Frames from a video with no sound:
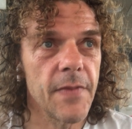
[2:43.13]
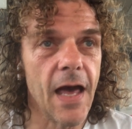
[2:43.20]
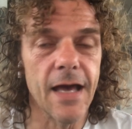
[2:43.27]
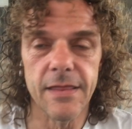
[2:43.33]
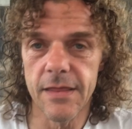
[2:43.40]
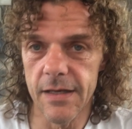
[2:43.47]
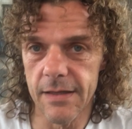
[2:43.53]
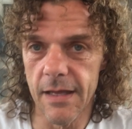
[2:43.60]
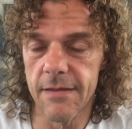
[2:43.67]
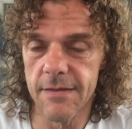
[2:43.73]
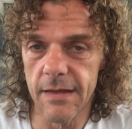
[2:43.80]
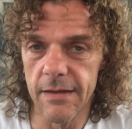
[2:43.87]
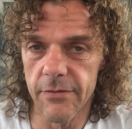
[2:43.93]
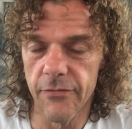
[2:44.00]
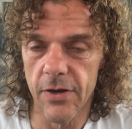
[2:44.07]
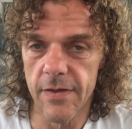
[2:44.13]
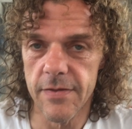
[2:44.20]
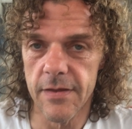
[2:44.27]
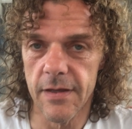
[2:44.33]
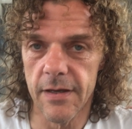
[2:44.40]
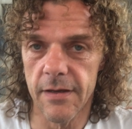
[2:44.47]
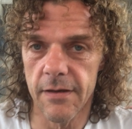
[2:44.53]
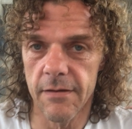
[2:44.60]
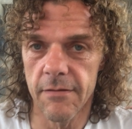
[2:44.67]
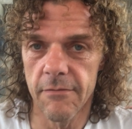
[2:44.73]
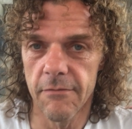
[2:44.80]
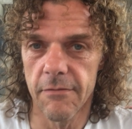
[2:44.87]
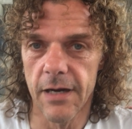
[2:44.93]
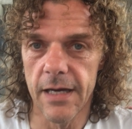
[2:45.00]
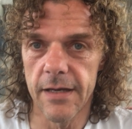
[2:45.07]
I think that's interesting,
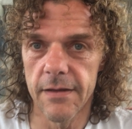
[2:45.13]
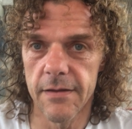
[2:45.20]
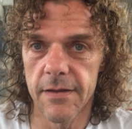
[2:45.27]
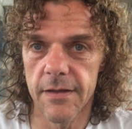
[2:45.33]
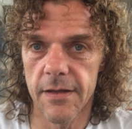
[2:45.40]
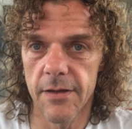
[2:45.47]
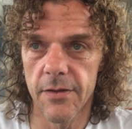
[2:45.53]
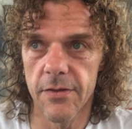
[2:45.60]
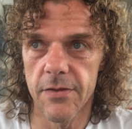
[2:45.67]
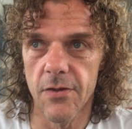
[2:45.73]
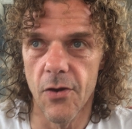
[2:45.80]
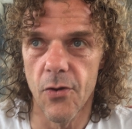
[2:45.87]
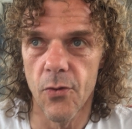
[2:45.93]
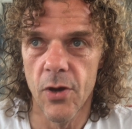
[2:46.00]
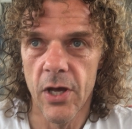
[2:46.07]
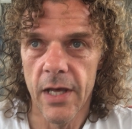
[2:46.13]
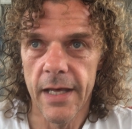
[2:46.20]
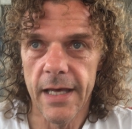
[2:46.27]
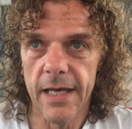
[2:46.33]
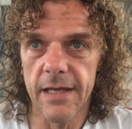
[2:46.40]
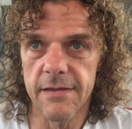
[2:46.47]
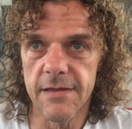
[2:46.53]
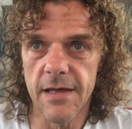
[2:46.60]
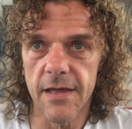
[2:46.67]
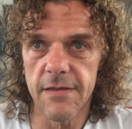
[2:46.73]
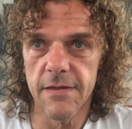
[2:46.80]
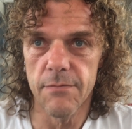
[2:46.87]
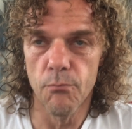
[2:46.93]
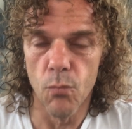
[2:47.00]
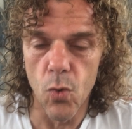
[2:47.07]
right? So it
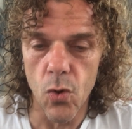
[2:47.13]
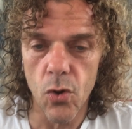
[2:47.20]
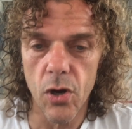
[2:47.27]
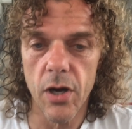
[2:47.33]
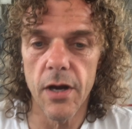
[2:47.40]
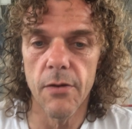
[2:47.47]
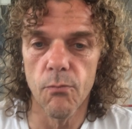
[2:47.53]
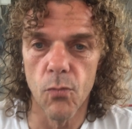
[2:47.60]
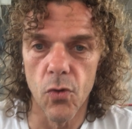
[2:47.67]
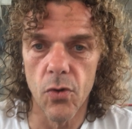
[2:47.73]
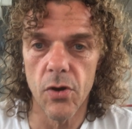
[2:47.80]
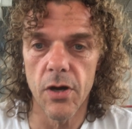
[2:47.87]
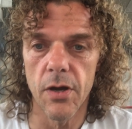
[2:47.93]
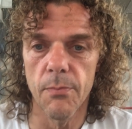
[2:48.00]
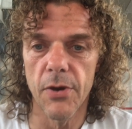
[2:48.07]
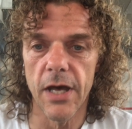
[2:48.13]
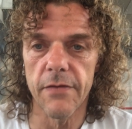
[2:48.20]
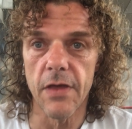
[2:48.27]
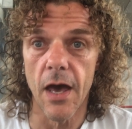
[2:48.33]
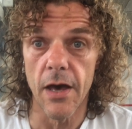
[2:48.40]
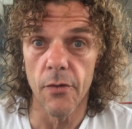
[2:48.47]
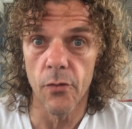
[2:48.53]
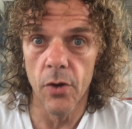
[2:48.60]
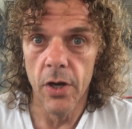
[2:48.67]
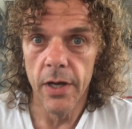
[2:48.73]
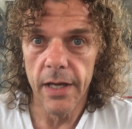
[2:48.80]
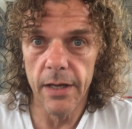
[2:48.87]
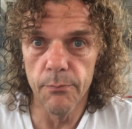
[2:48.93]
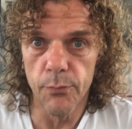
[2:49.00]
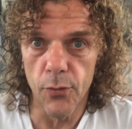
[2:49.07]
says more and more about how
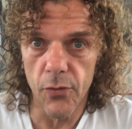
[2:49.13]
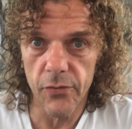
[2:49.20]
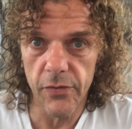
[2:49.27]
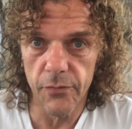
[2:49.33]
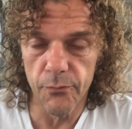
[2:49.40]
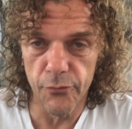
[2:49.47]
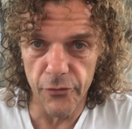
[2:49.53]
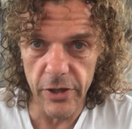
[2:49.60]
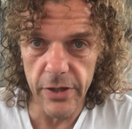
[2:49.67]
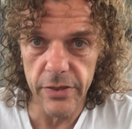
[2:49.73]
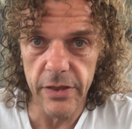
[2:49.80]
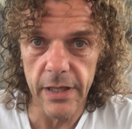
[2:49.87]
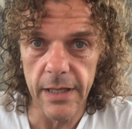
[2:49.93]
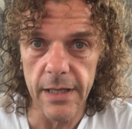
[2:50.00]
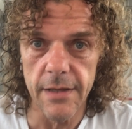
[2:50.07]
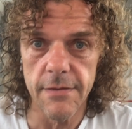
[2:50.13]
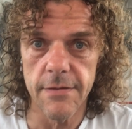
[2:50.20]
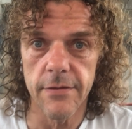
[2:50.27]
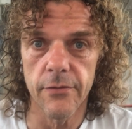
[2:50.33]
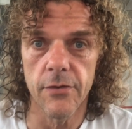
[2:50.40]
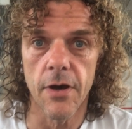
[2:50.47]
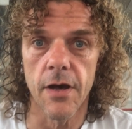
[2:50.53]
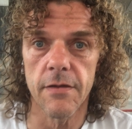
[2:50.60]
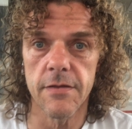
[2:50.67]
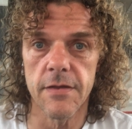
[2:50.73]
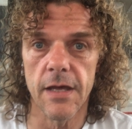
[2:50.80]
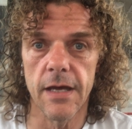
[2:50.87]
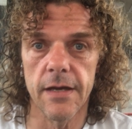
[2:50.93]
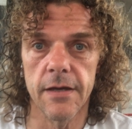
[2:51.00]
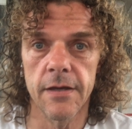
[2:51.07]
important breathing is to us.
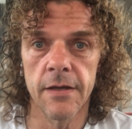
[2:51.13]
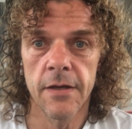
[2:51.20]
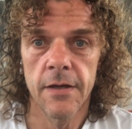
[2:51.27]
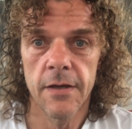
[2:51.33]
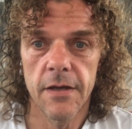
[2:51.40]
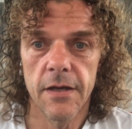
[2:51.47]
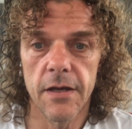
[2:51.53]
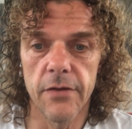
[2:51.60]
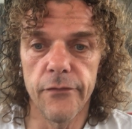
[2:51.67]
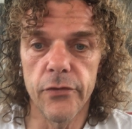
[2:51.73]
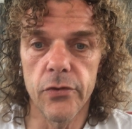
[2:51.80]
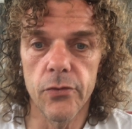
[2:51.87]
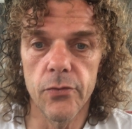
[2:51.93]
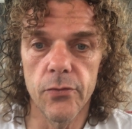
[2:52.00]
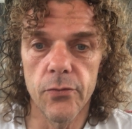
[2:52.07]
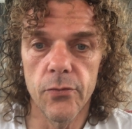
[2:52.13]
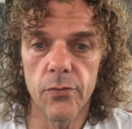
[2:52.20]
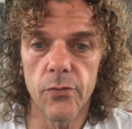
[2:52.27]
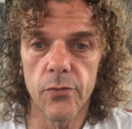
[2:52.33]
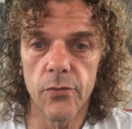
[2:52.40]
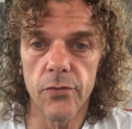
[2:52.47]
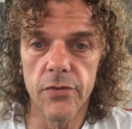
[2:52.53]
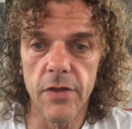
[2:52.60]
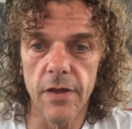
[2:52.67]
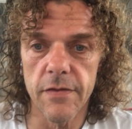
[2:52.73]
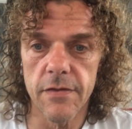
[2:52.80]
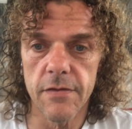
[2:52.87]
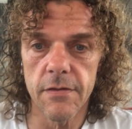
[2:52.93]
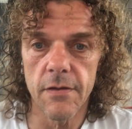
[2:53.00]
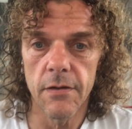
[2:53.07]
And if you
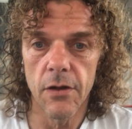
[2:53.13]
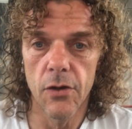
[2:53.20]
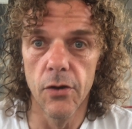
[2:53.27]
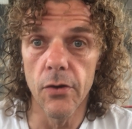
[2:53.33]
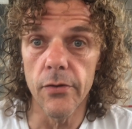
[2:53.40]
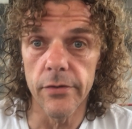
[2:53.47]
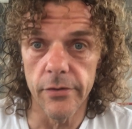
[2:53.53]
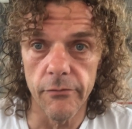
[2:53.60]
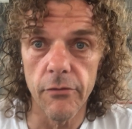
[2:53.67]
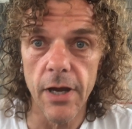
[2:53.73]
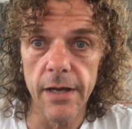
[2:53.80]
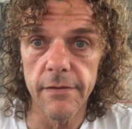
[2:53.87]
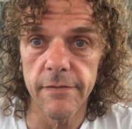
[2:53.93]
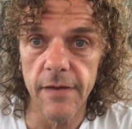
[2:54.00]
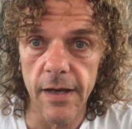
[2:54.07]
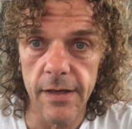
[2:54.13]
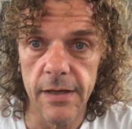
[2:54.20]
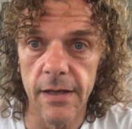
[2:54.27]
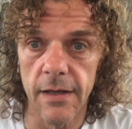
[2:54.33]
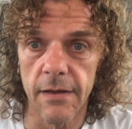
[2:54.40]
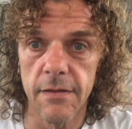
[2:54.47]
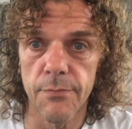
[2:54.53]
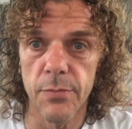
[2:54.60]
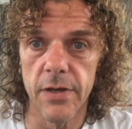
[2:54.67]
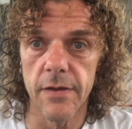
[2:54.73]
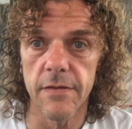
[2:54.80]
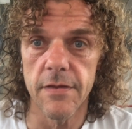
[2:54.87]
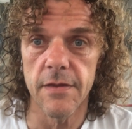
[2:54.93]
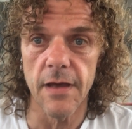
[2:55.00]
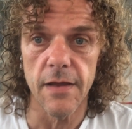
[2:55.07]
just learn the right techniques,
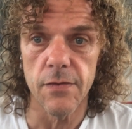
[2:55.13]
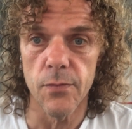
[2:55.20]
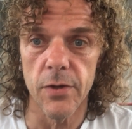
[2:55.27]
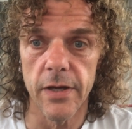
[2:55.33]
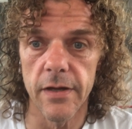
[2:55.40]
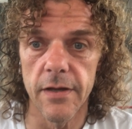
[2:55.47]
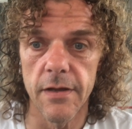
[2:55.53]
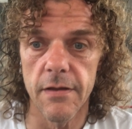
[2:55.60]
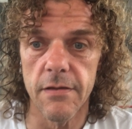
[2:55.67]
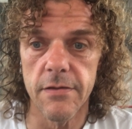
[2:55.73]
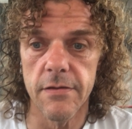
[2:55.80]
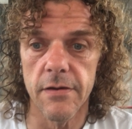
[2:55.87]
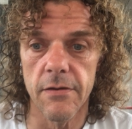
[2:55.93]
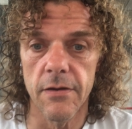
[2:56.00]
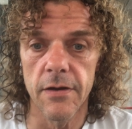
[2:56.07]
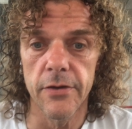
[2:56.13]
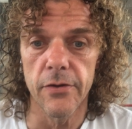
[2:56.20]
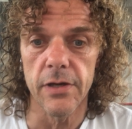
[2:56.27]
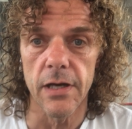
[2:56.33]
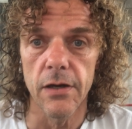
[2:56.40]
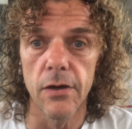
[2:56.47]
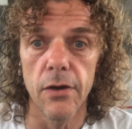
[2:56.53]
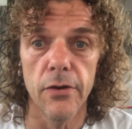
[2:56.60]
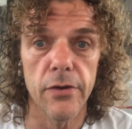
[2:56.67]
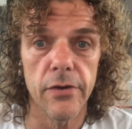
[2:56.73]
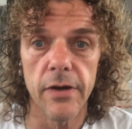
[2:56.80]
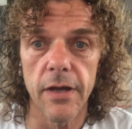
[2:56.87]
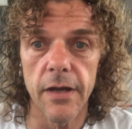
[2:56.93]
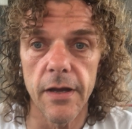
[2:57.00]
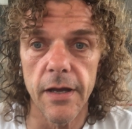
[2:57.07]
because that's what it is, you know, you can
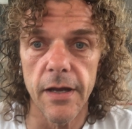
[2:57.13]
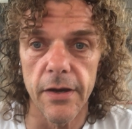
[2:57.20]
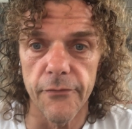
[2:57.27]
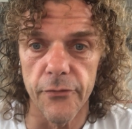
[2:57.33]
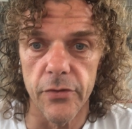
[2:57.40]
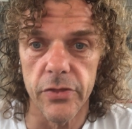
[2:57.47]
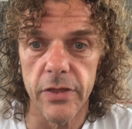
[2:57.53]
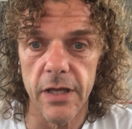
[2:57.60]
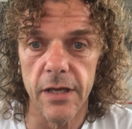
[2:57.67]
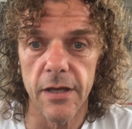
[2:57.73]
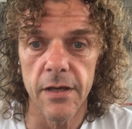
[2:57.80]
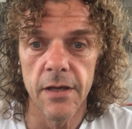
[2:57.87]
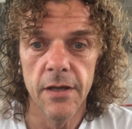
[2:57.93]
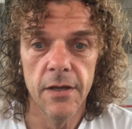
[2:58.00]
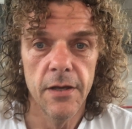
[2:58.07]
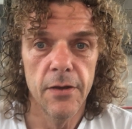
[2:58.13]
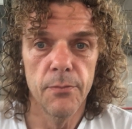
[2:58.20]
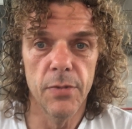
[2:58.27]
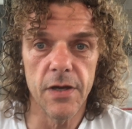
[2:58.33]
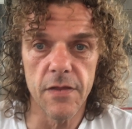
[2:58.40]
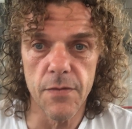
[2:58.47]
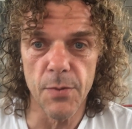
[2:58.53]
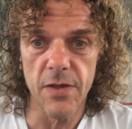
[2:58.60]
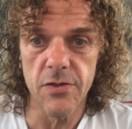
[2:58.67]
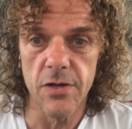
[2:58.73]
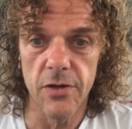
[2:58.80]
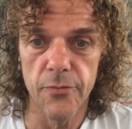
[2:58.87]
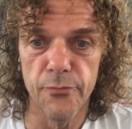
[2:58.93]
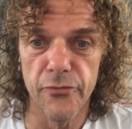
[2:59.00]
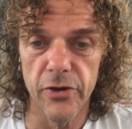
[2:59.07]
learn everything, but
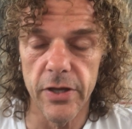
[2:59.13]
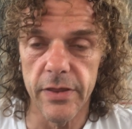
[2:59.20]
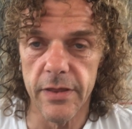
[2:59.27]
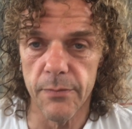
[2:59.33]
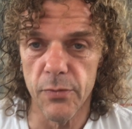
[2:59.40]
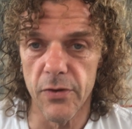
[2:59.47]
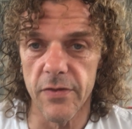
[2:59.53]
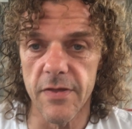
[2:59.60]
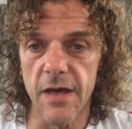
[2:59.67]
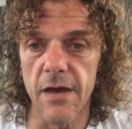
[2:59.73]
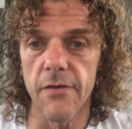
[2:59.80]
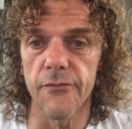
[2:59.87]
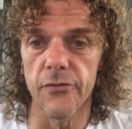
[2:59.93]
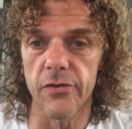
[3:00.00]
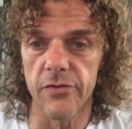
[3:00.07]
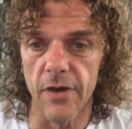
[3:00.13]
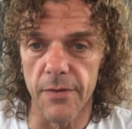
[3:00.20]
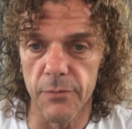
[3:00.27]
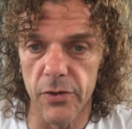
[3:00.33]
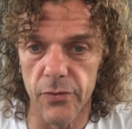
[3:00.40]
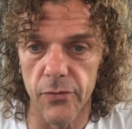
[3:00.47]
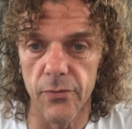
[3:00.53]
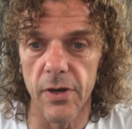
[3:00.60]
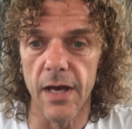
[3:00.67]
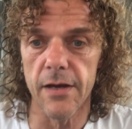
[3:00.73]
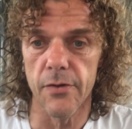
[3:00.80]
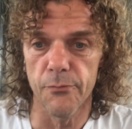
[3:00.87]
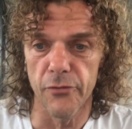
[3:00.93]
especially breathing, because every time you do like a